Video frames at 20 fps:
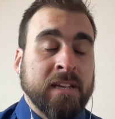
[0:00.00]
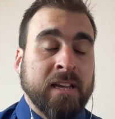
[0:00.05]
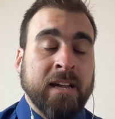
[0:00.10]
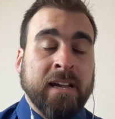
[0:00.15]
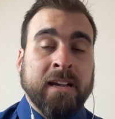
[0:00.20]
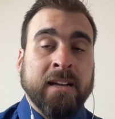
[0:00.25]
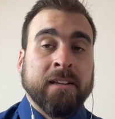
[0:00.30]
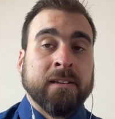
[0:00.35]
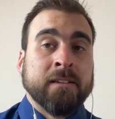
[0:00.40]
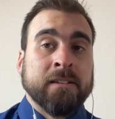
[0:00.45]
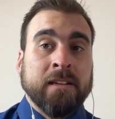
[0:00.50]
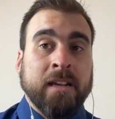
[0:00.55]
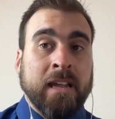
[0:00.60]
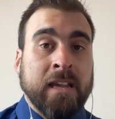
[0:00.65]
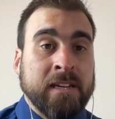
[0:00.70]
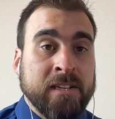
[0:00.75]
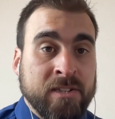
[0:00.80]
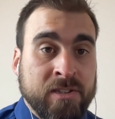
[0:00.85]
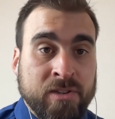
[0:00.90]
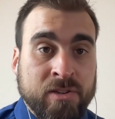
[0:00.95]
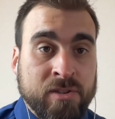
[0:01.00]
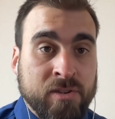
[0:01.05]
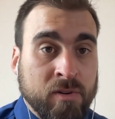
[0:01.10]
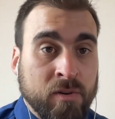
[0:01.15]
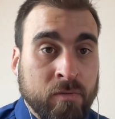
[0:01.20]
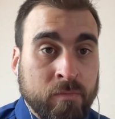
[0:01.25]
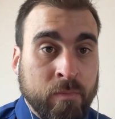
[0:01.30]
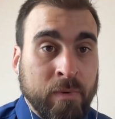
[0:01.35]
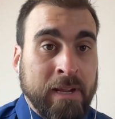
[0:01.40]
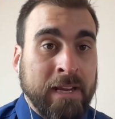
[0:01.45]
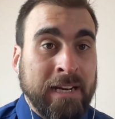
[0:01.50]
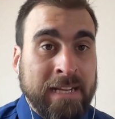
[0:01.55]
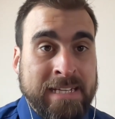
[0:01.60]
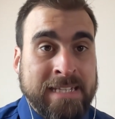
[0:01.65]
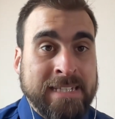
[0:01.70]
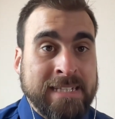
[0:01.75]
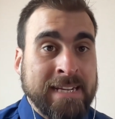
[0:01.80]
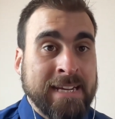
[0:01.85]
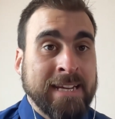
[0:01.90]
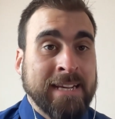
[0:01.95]
And it's just
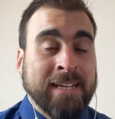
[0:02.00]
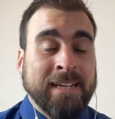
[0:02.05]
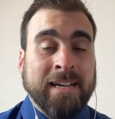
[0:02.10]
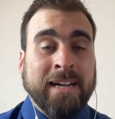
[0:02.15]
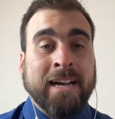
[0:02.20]
unrealistic.